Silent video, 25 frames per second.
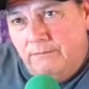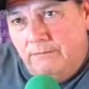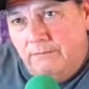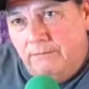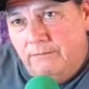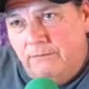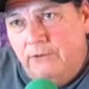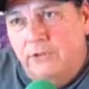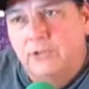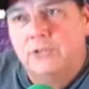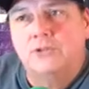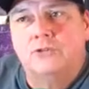
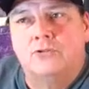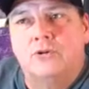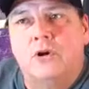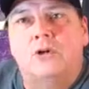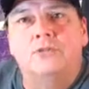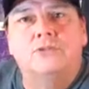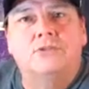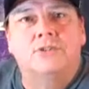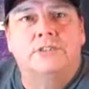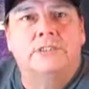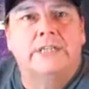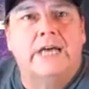very
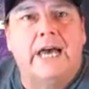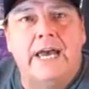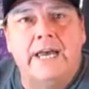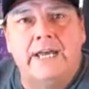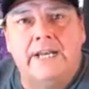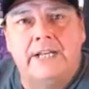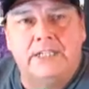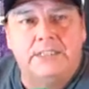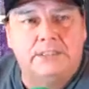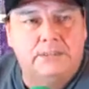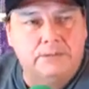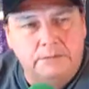strong
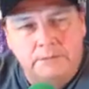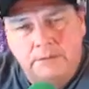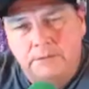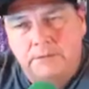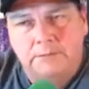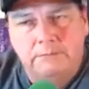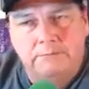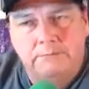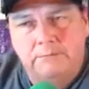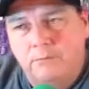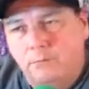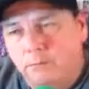societies. I
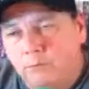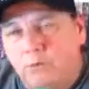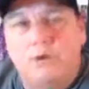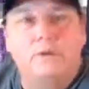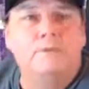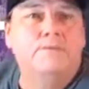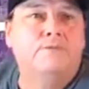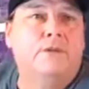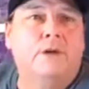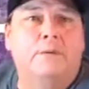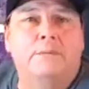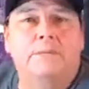mean,
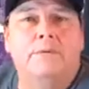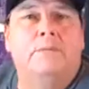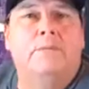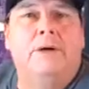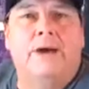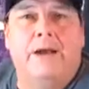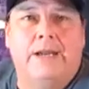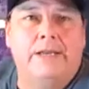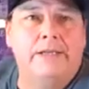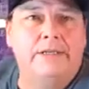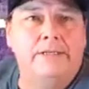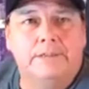wolves come to
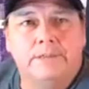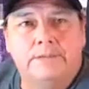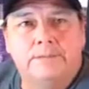mind.